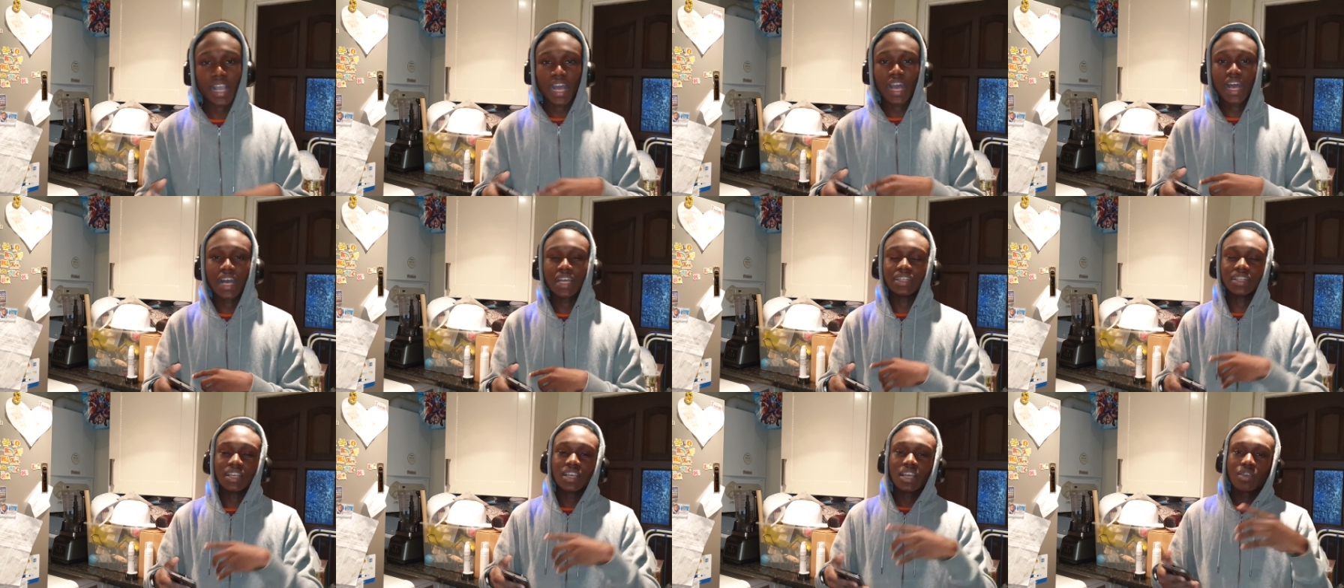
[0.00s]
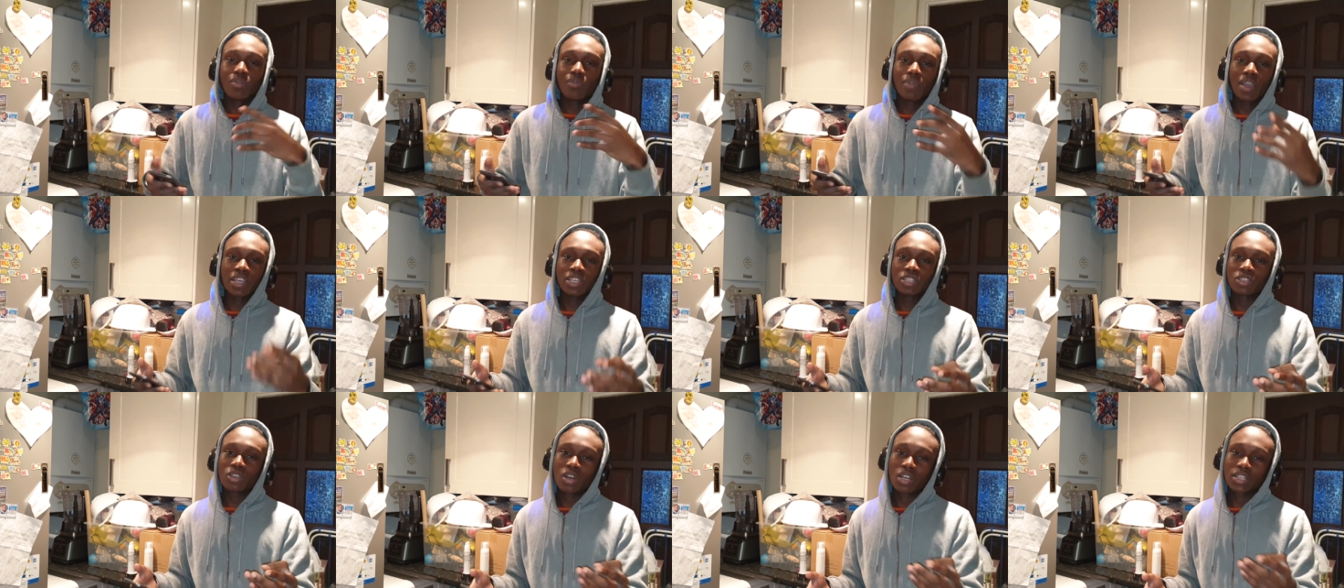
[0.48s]
And when
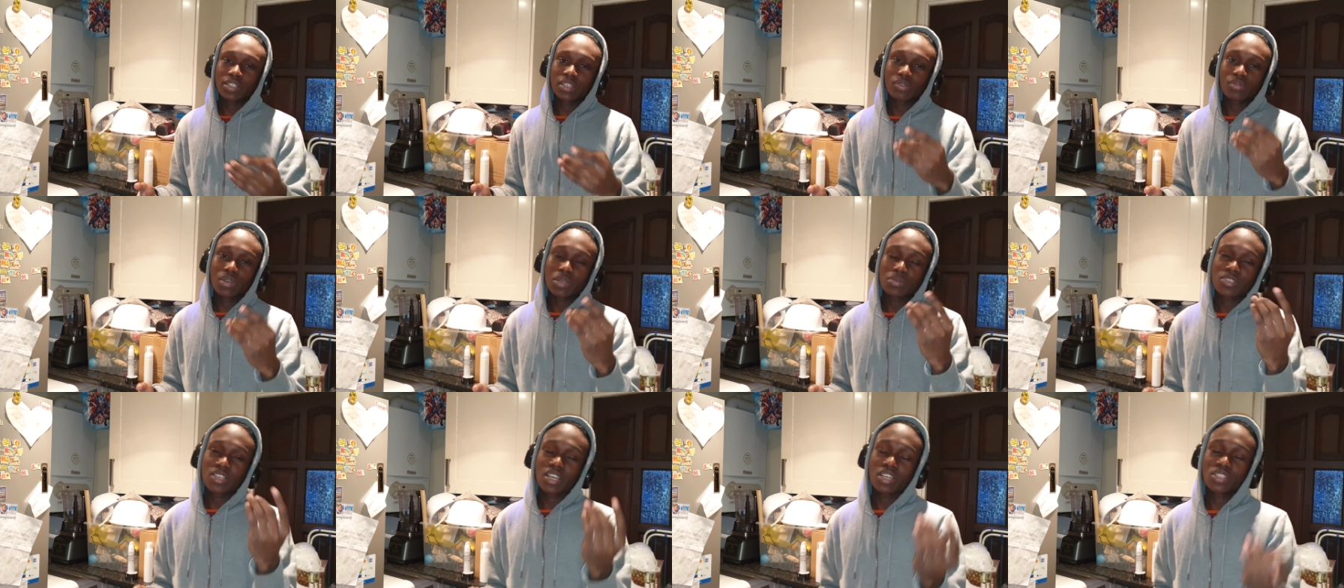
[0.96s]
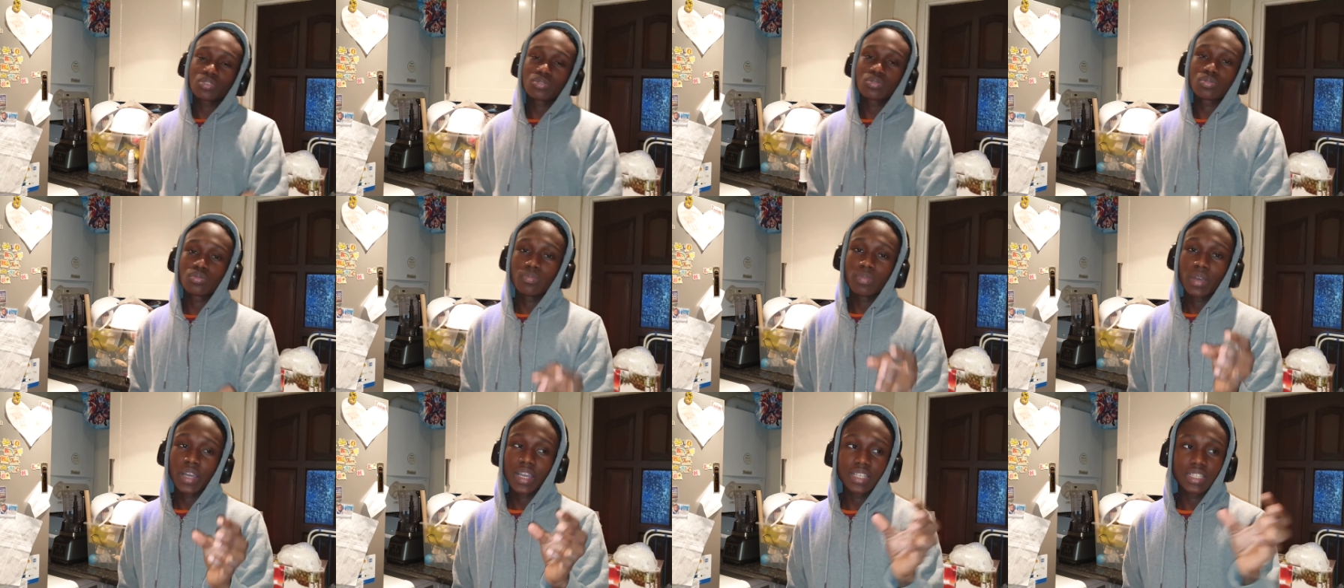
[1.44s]
you go on their website to
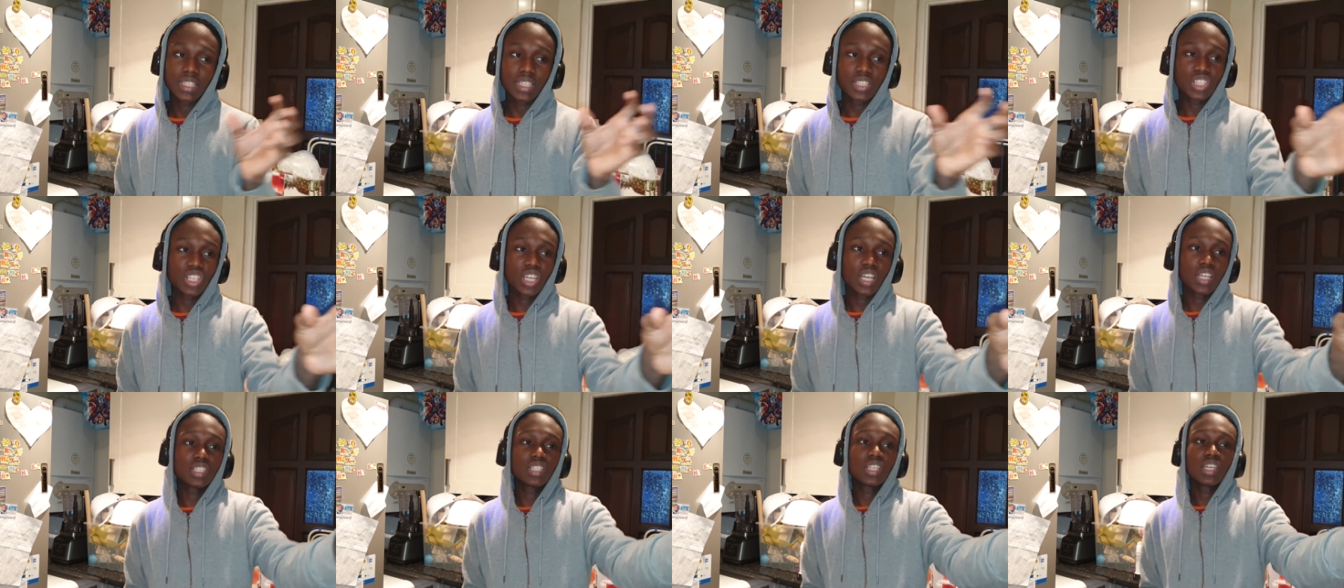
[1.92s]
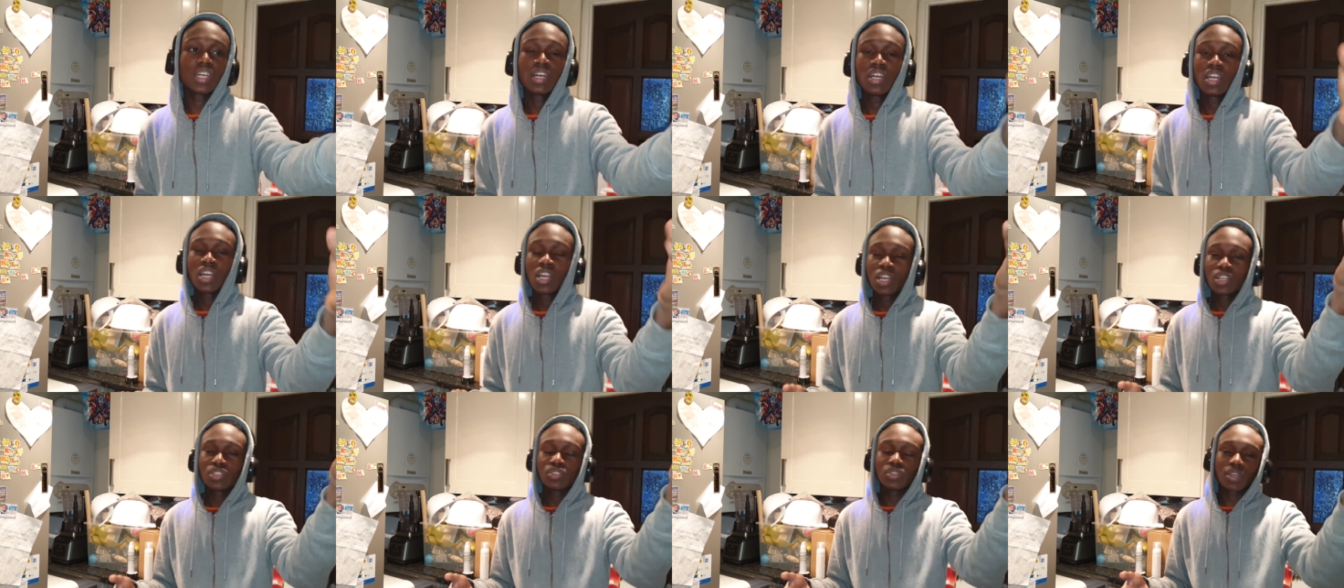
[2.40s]
buy the charger,
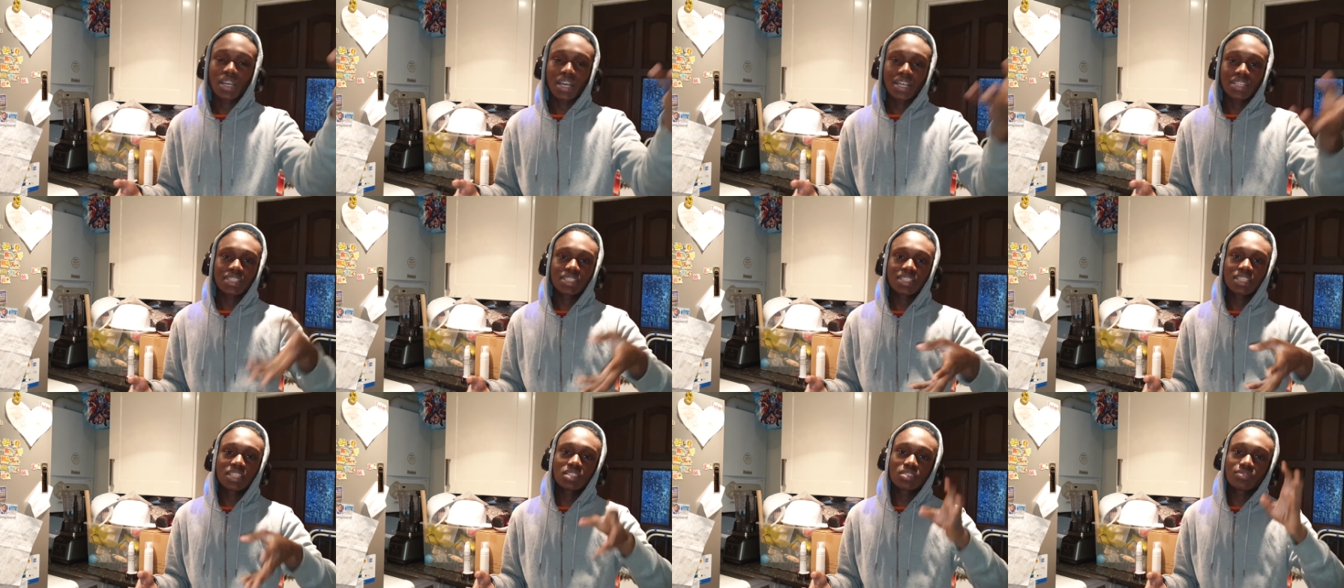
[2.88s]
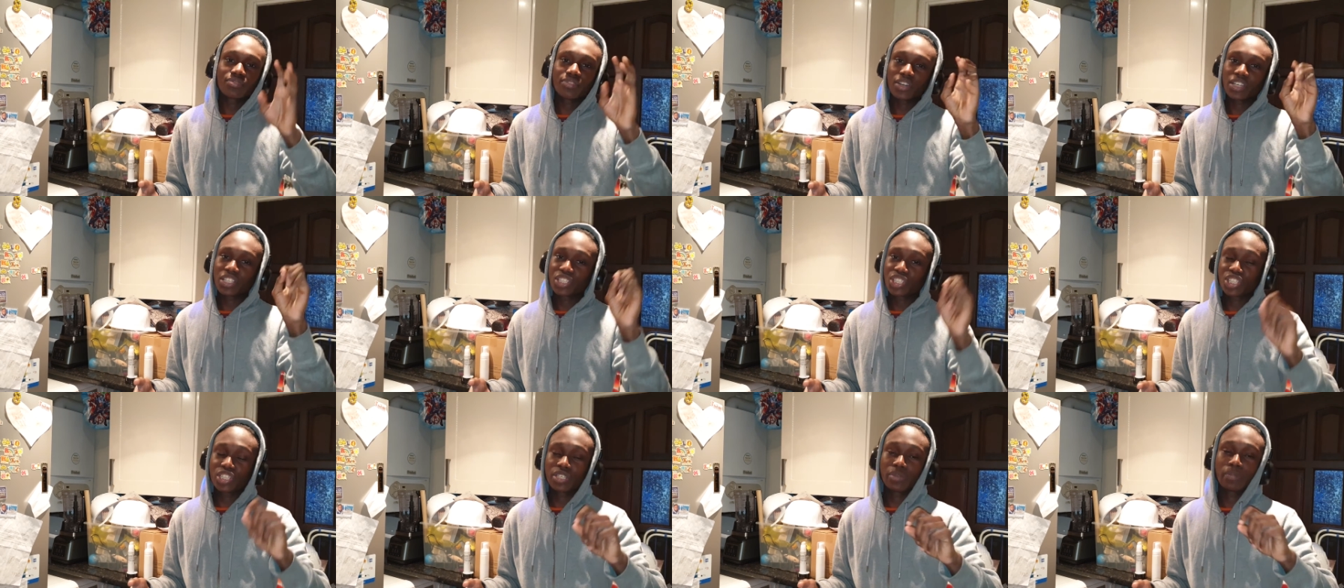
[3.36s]
you can see it for a
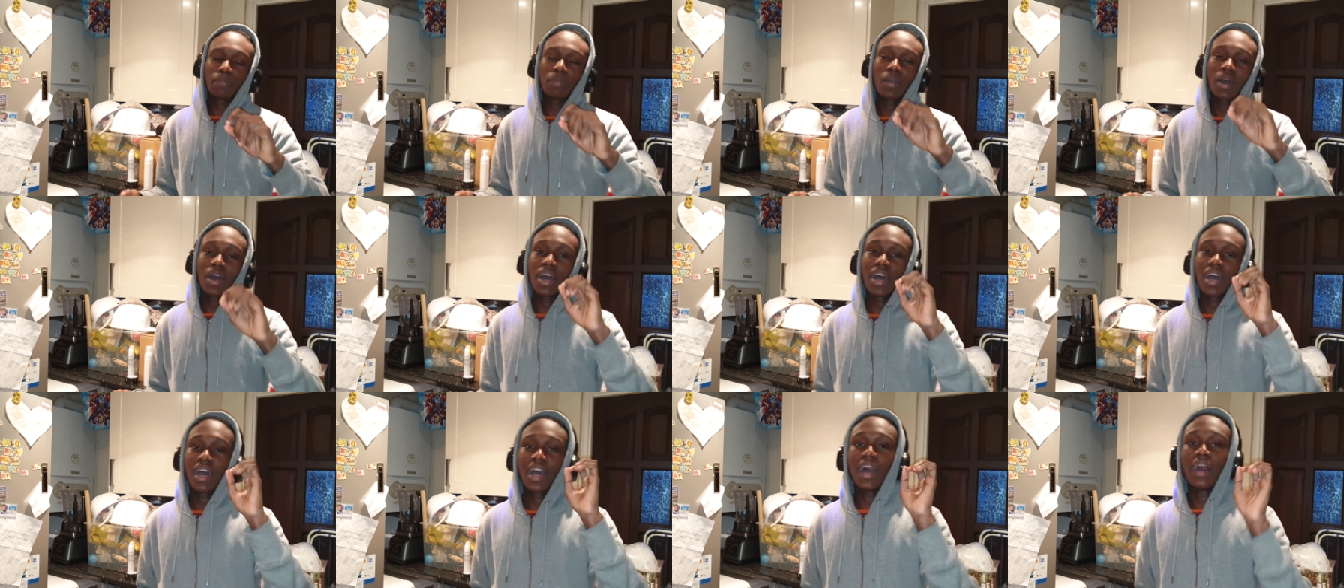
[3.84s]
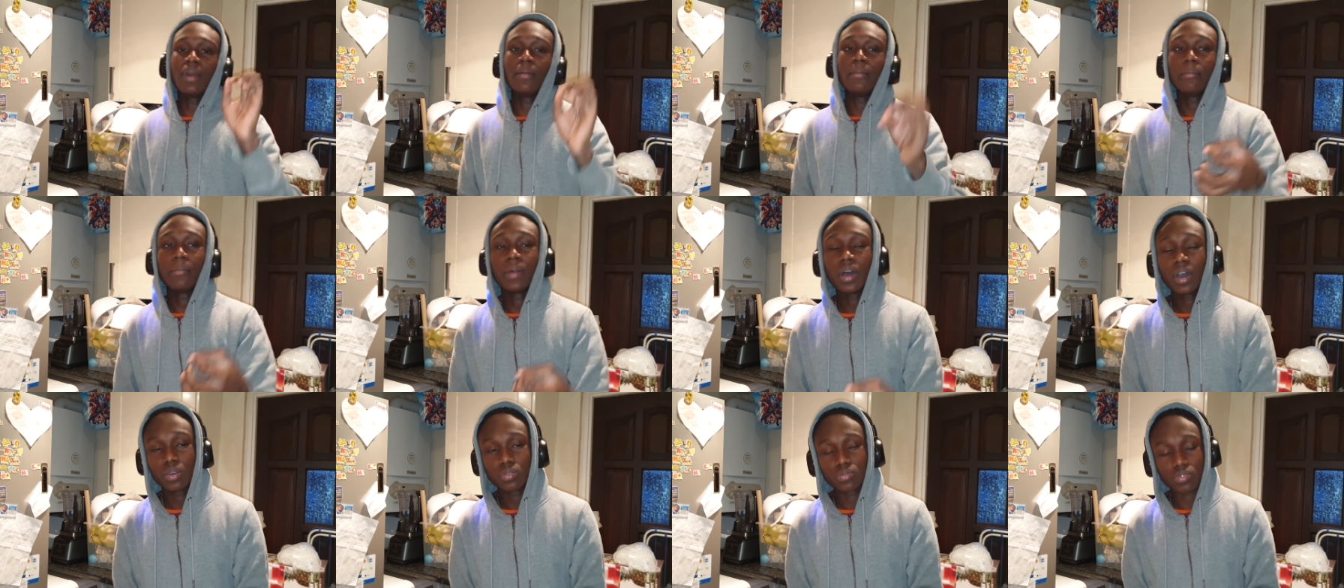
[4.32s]
cheaper
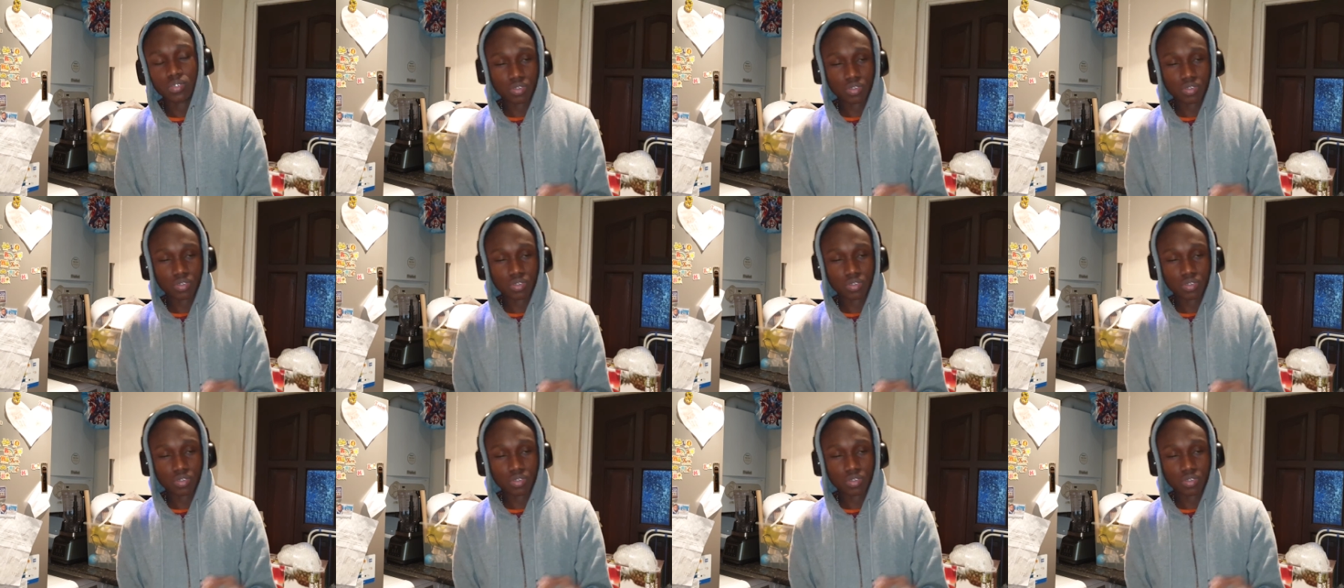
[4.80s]
amount.